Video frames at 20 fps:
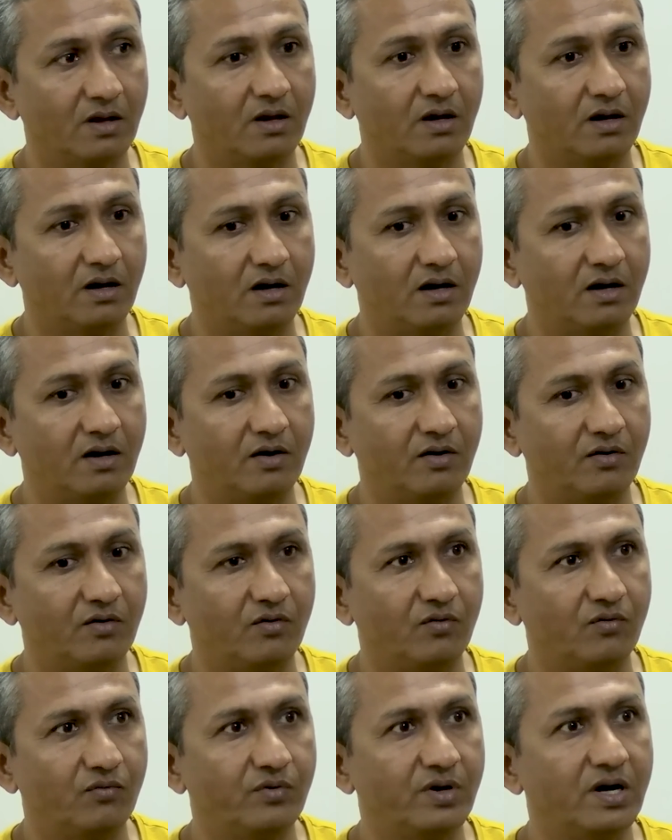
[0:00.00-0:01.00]

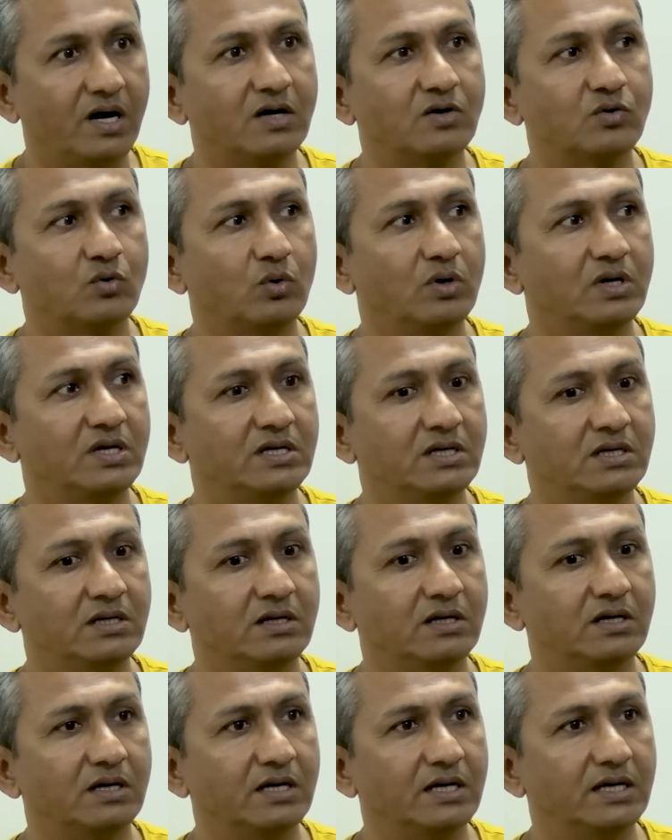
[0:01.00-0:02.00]
Virat
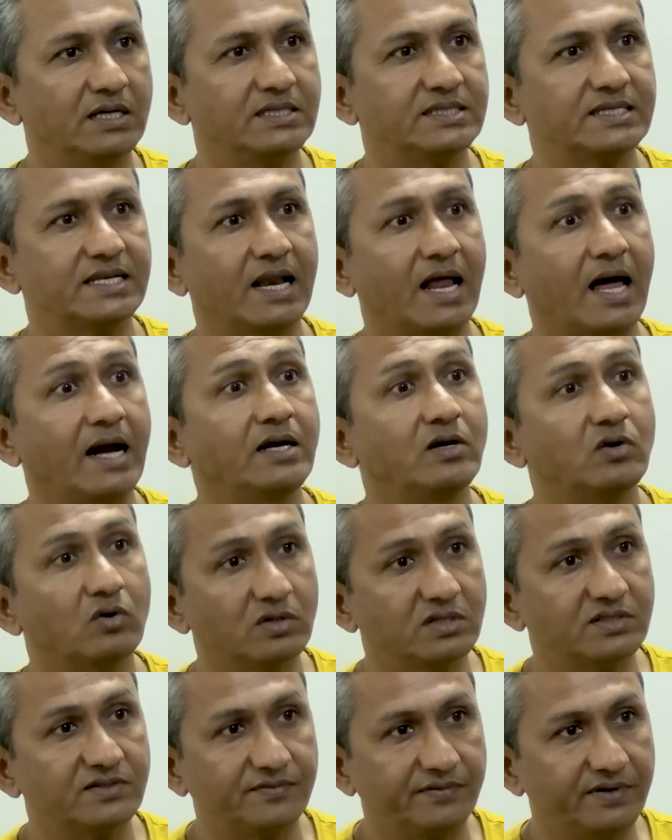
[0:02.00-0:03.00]
Kohli is light on
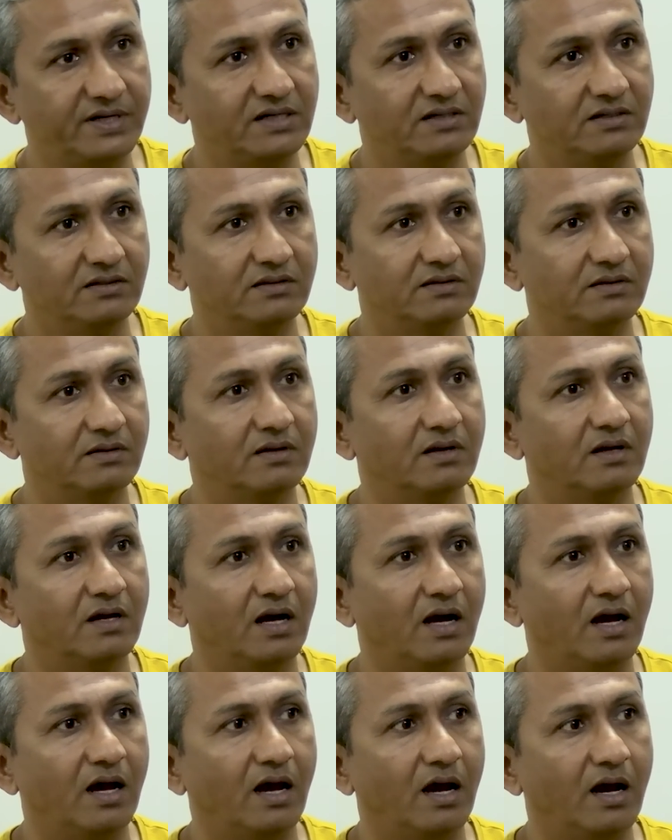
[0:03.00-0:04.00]
his feet,
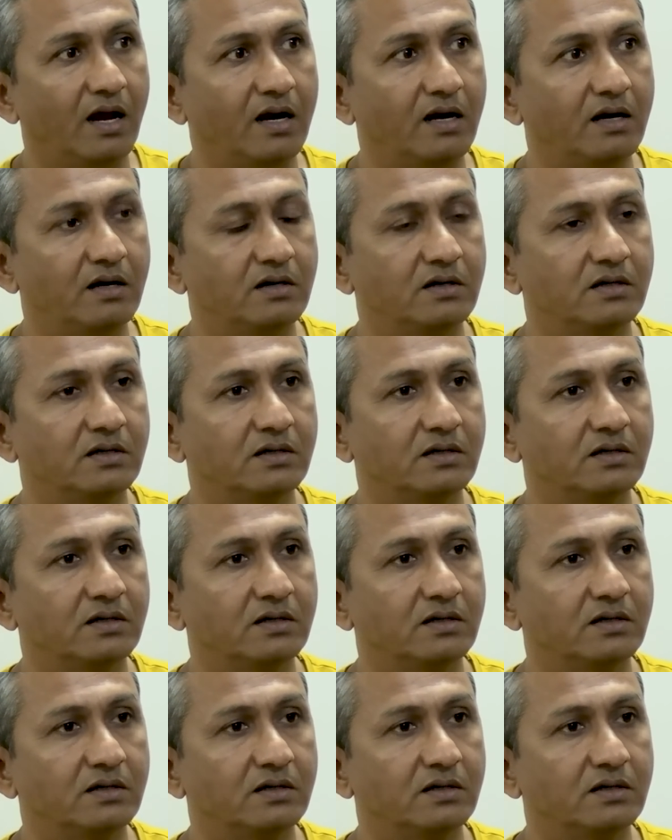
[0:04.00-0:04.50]
and